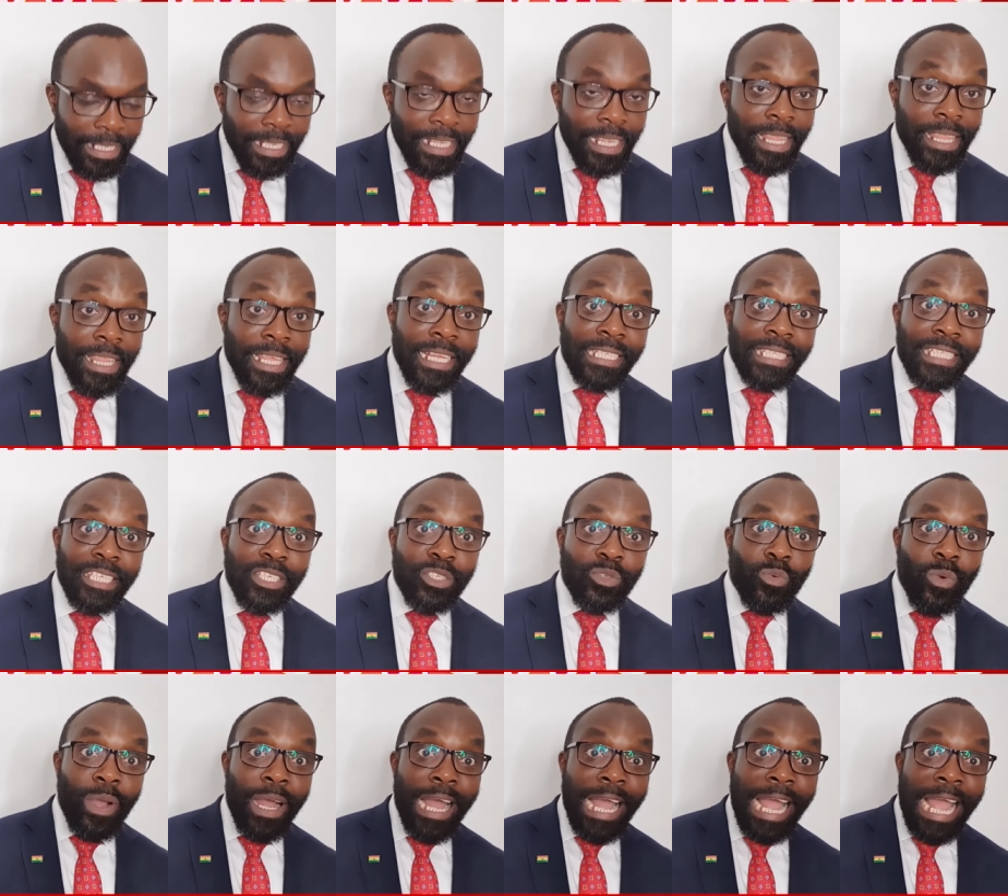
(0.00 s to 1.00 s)
This is
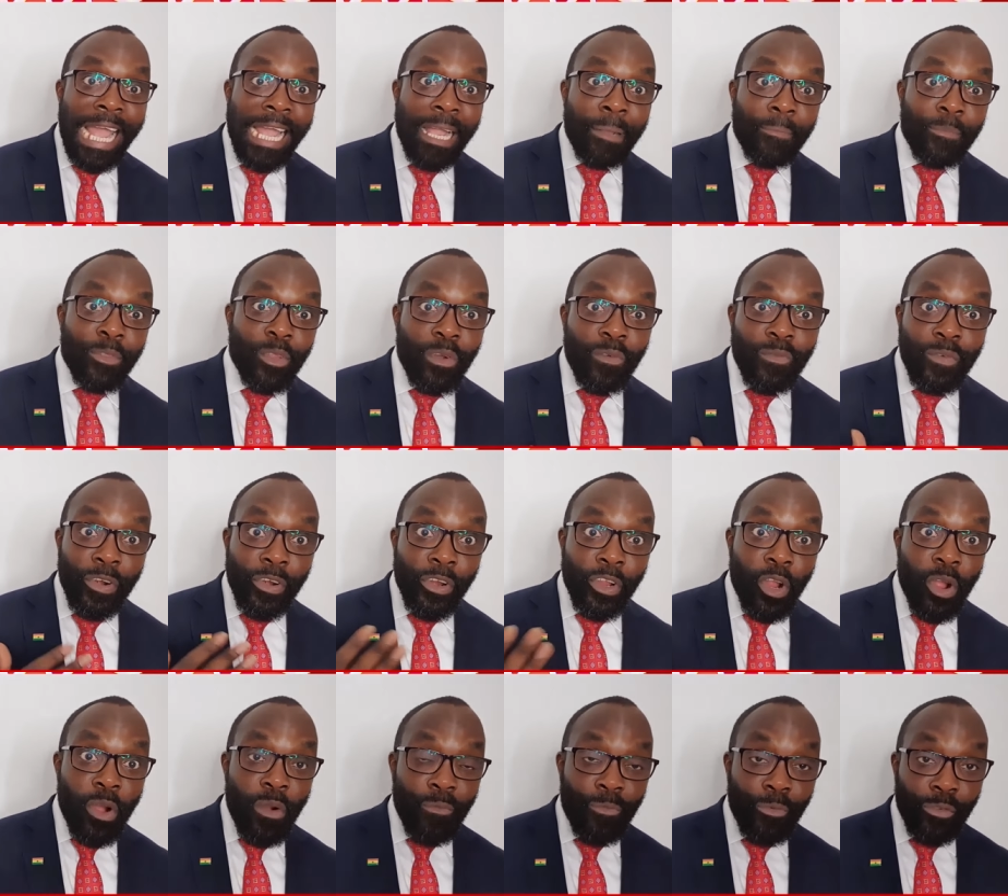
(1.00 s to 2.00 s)
why I am not very
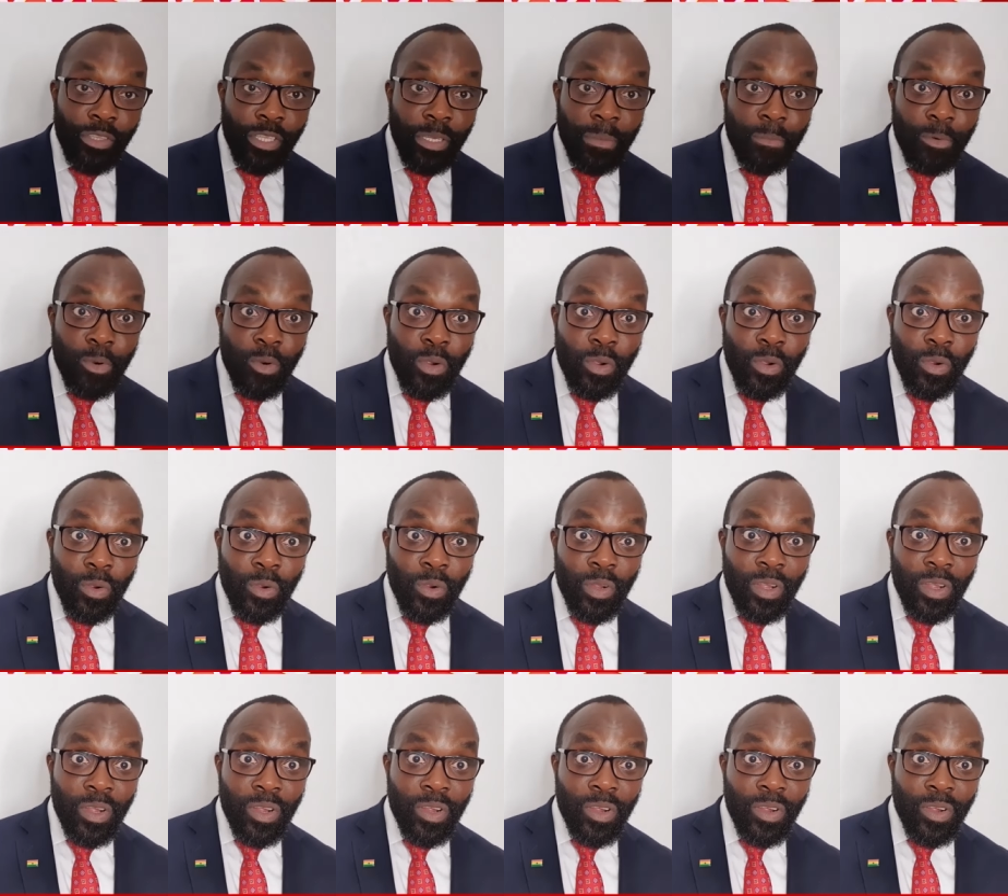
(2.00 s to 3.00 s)
comfortable
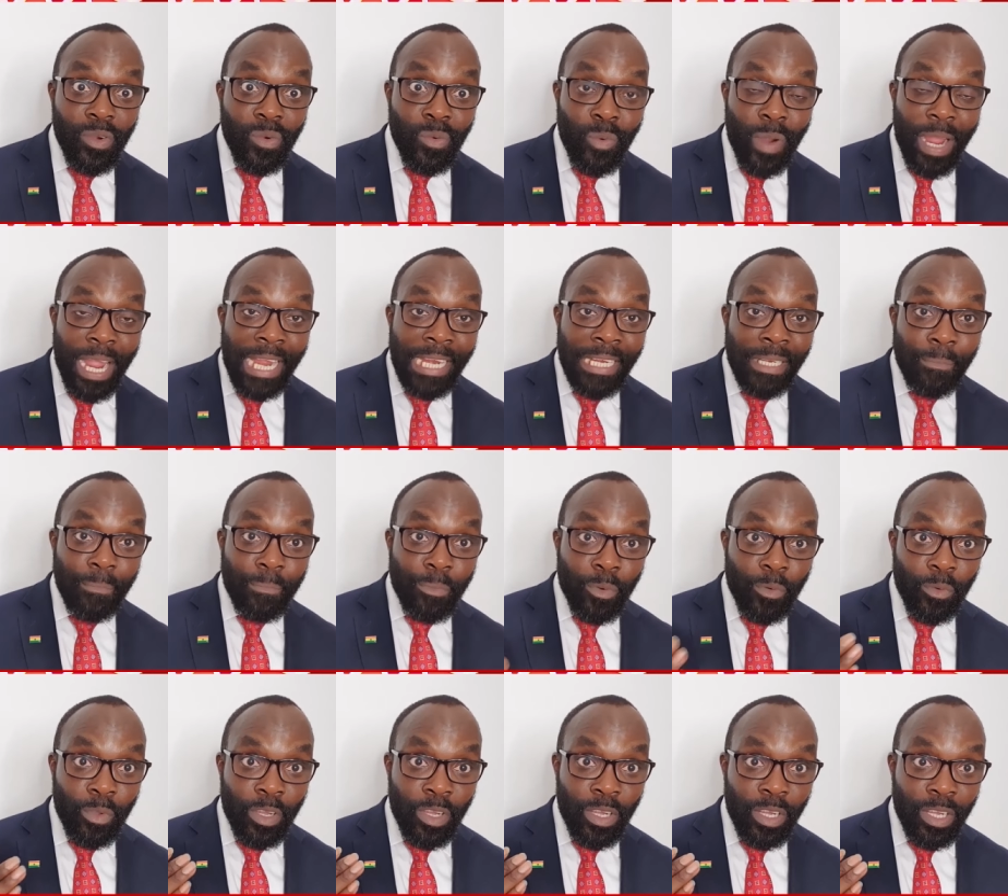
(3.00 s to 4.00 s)
when
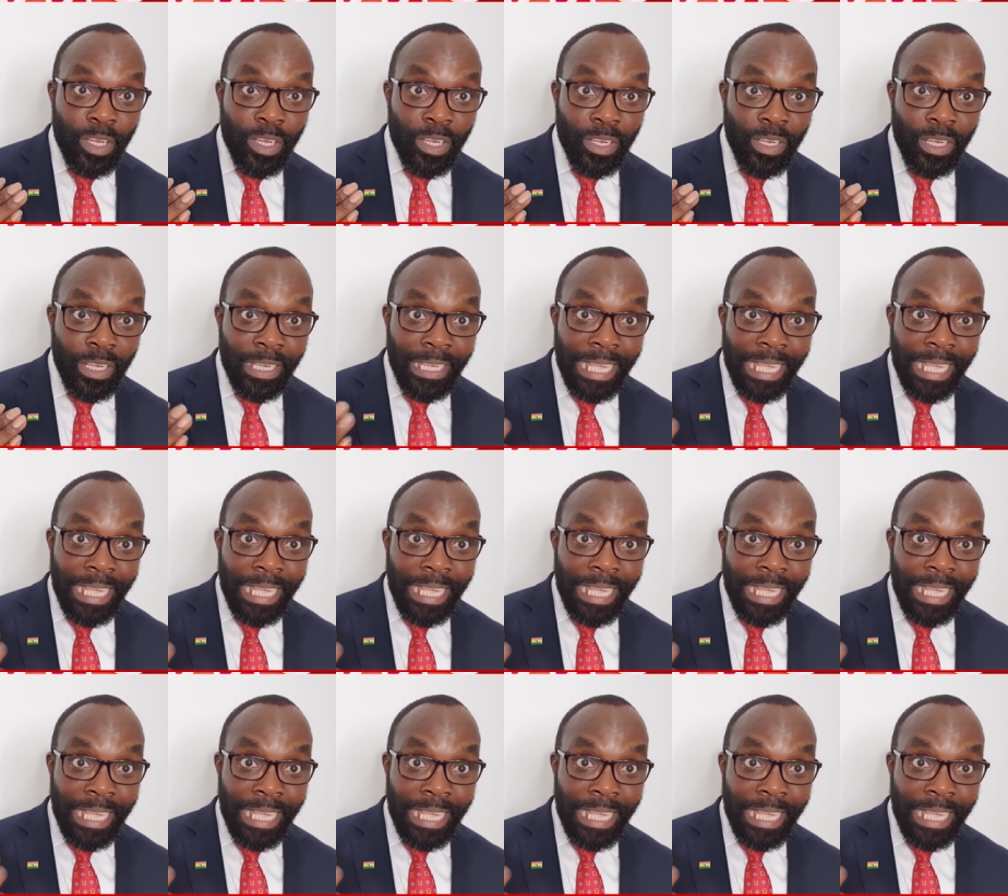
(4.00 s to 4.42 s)
uh,